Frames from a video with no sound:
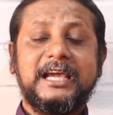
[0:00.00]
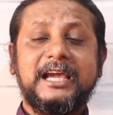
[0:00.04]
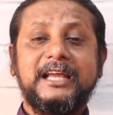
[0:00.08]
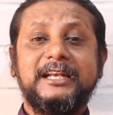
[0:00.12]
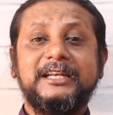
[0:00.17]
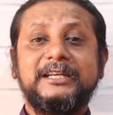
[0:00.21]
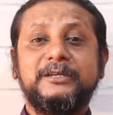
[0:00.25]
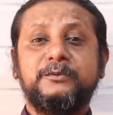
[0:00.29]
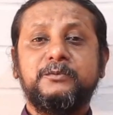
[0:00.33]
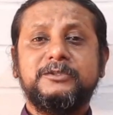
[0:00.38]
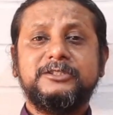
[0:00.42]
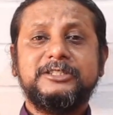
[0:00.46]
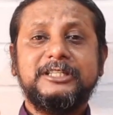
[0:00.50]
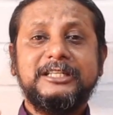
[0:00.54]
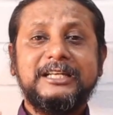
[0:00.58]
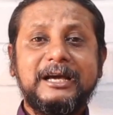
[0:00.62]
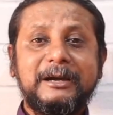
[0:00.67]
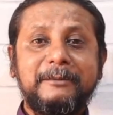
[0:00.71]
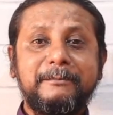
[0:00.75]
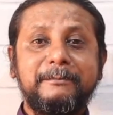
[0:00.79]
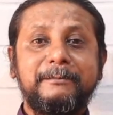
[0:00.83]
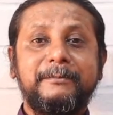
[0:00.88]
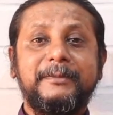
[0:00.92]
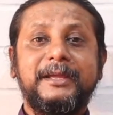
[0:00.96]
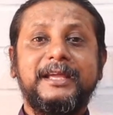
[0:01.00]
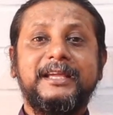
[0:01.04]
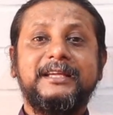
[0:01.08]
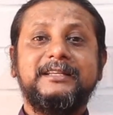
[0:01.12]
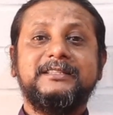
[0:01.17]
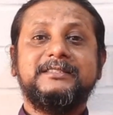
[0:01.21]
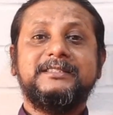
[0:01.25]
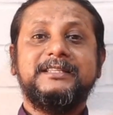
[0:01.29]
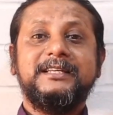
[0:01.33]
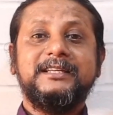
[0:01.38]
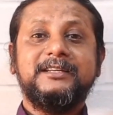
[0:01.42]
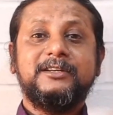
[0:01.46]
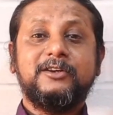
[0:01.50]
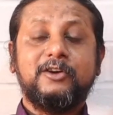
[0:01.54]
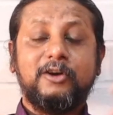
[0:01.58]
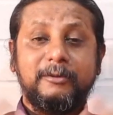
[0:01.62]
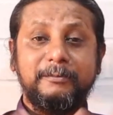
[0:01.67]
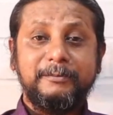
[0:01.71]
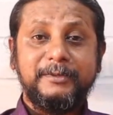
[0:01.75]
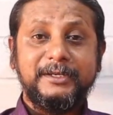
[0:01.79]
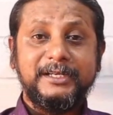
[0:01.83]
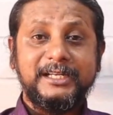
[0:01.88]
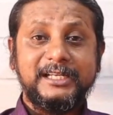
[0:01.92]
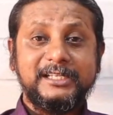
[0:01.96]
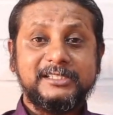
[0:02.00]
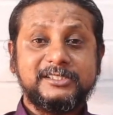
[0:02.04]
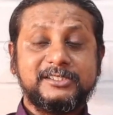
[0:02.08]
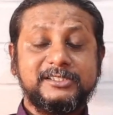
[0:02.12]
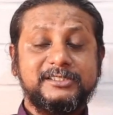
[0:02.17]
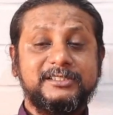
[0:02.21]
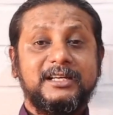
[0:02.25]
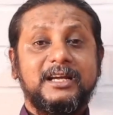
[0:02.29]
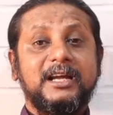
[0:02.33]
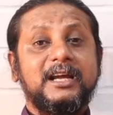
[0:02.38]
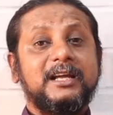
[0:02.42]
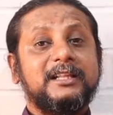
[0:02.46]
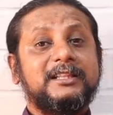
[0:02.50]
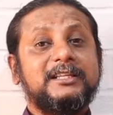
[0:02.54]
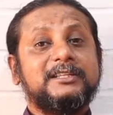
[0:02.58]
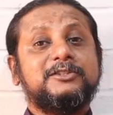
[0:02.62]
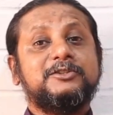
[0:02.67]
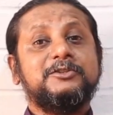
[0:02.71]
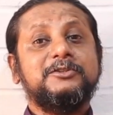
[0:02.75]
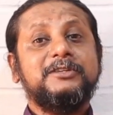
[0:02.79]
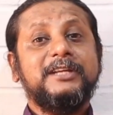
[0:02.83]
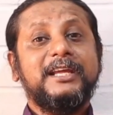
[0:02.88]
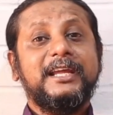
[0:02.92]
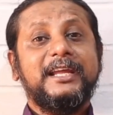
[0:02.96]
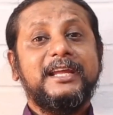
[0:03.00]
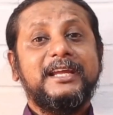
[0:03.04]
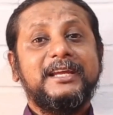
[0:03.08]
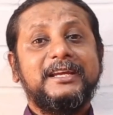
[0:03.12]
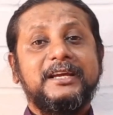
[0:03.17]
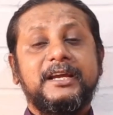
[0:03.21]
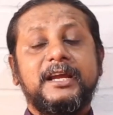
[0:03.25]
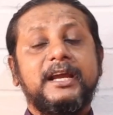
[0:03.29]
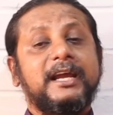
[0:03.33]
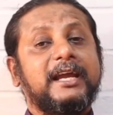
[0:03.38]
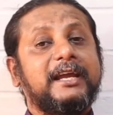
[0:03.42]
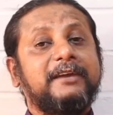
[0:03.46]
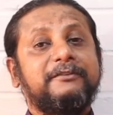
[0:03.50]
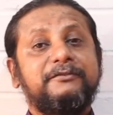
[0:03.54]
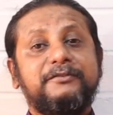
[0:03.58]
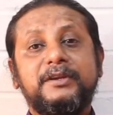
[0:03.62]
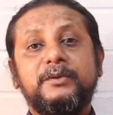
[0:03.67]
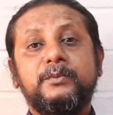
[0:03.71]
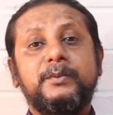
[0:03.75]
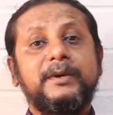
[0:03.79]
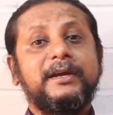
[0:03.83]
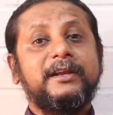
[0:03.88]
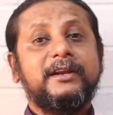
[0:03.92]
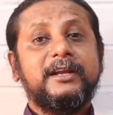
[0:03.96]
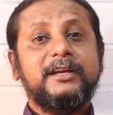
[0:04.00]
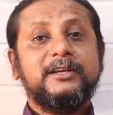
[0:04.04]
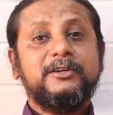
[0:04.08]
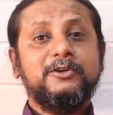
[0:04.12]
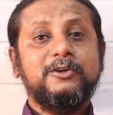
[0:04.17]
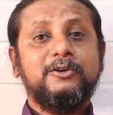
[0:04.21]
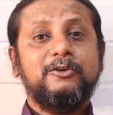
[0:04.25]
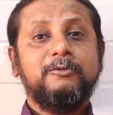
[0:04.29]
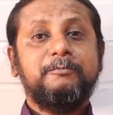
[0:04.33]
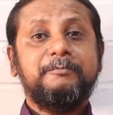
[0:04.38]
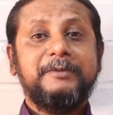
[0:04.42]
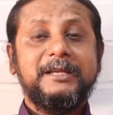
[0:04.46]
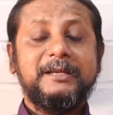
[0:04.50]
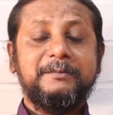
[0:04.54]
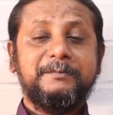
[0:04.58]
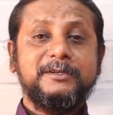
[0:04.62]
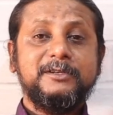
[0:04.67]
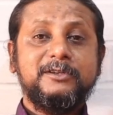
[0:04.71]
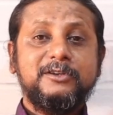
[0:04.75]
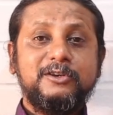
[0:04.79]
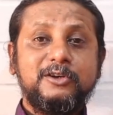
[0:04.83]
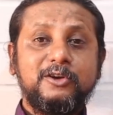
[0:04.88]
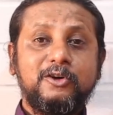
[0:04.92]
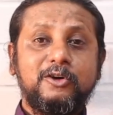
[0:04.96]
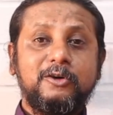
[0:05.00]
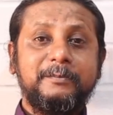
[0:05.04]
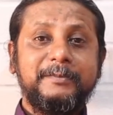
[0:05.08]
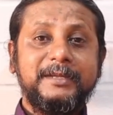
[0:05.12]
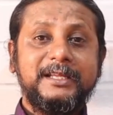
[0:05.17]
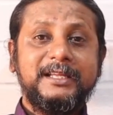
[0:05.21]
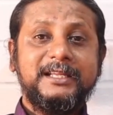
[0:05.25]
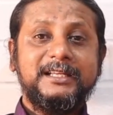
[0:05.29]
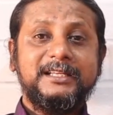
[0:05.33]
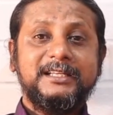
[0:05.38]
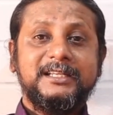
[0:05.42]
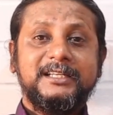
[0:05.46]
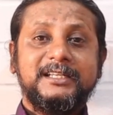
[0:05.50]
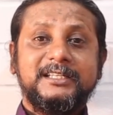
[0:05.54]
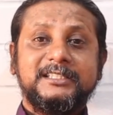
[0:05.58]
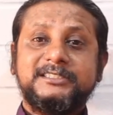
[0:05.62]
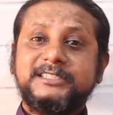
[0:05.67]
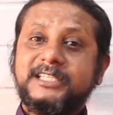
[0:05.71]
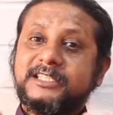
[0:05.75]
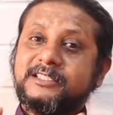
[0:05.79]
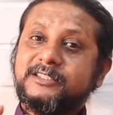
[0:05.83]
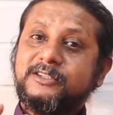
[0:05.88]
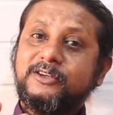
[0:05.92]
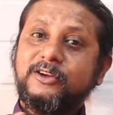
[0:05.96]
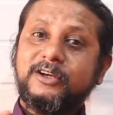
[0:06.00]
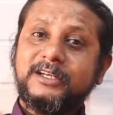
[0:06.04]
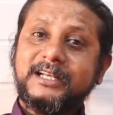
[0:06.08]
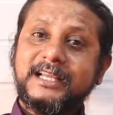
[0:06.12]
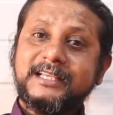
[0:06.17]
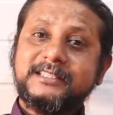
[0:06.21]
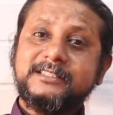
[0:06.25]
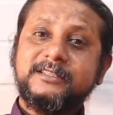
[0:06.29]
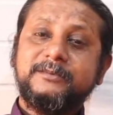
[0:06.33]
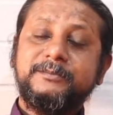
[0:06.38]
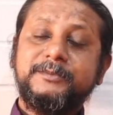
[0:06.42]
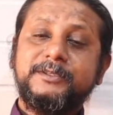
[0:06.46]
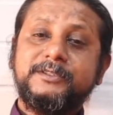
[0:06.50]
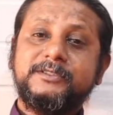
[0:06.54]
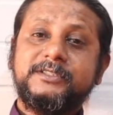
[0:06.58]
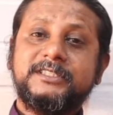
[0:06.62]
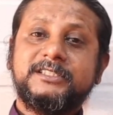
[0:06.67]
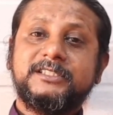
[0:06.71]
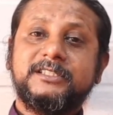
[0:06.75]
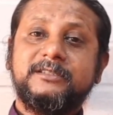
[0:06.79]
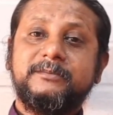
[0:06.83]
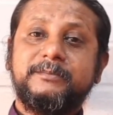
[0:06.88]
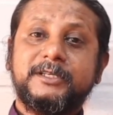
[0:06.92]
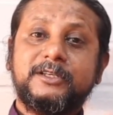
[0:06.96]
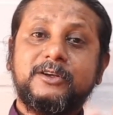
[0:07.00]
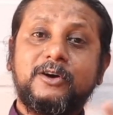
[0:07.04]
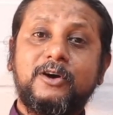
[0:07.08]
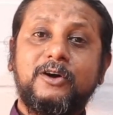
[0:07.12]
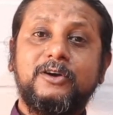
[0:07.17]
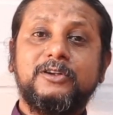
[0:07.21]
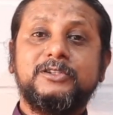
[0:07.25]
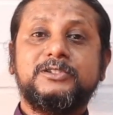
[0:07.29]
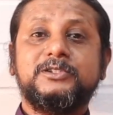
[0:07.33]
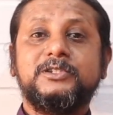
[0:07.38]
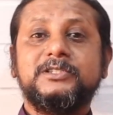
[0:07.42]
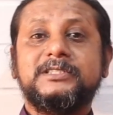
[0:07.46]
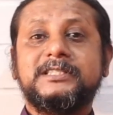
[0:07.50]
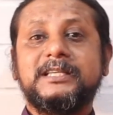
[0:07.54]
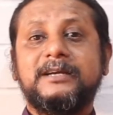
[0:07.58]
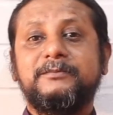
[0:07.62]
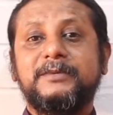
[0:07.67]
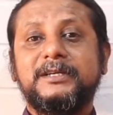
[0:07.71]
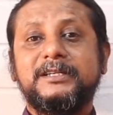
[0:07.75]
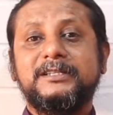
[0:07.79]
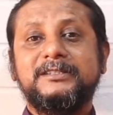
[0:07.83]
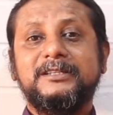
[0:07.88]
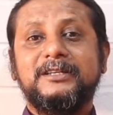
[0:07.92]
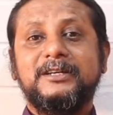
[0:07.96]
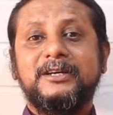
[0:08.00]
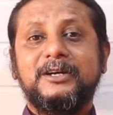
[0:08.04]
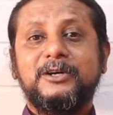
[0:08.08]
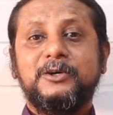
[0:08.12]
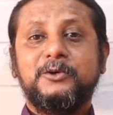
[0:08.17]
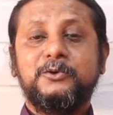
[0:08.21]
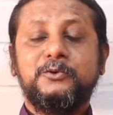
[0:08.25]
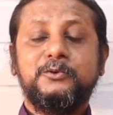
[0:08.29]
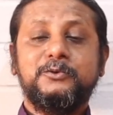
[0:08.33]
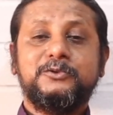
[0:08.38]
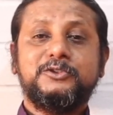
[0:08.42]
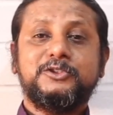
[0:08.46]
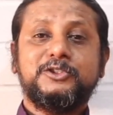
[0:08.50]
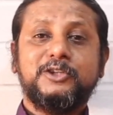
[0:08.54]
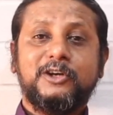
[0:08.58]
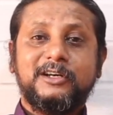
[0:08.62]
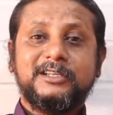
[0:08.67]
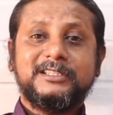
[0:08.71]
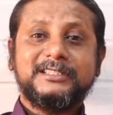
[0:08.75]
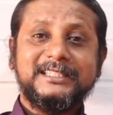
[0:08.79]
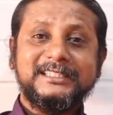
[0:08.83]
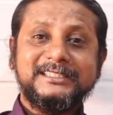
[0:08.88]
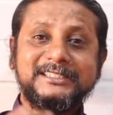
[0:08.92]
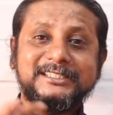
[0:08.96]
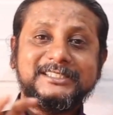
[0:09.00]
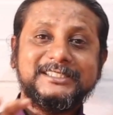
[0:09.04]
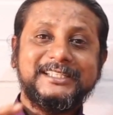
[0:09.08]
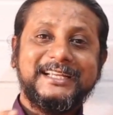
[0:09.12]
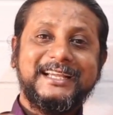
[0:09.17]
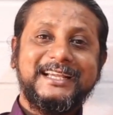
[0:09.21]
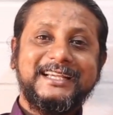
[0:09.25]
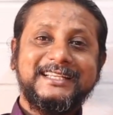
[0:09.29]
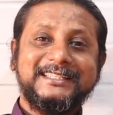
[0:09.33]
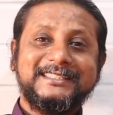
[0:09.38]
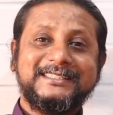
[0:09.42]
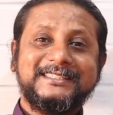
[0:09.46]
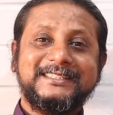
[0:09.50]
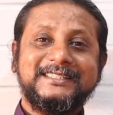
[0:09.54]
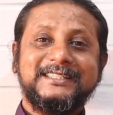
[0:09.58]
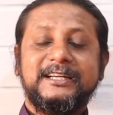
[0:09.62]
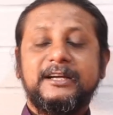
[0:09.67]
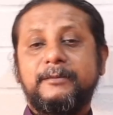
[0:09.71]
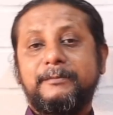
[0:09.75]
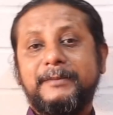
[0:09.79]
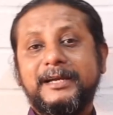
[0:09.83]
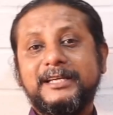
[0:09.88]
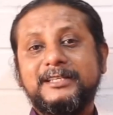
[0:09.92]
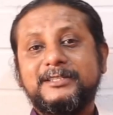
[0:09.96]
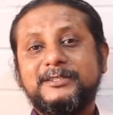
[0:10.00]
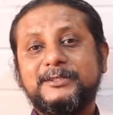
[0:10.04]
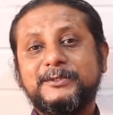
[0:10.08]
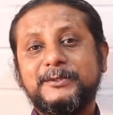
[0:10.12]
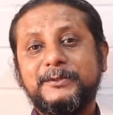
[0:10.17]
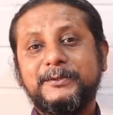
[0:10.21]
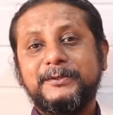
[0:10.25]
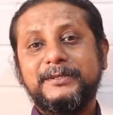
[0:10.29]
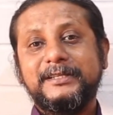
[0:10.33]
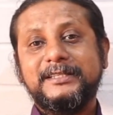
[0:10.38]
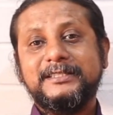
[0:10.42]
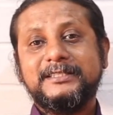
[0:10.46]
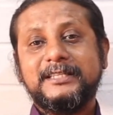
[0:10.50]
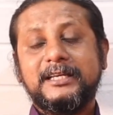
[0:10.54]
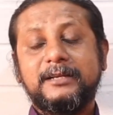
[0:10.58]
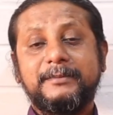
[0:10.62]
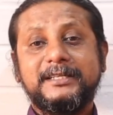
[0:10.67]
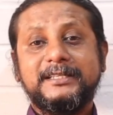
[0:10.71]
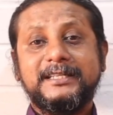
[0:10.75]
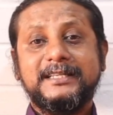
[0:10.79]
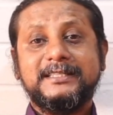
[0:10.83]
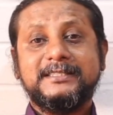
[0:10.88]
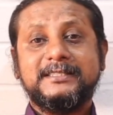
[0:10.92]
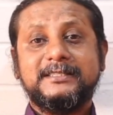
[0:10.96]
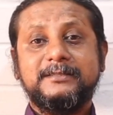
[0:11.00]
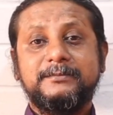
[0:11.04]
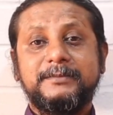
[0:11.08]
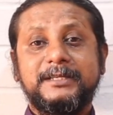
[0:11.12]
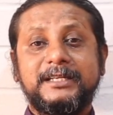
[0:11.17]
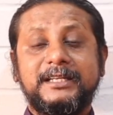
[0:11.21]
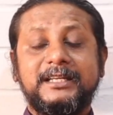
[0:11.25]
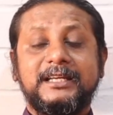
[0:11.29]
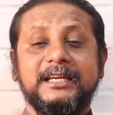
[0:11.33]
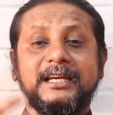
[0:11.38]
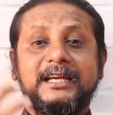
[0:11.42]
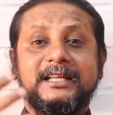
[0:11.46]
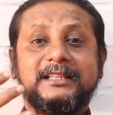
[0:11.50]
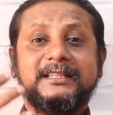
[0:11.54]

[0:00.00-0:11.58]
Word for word: And it was an amazing combination that today, everywhere I go, people know me, just not as a musician, but also someone who talks and shares my stories and my testimony.